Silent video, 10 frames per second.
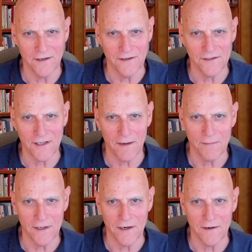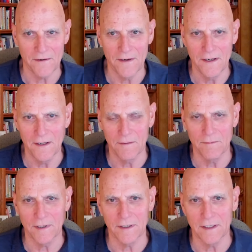stop there.
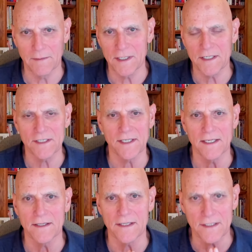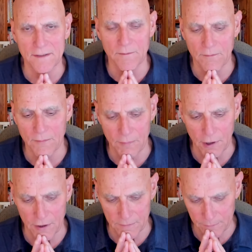But let me just say this part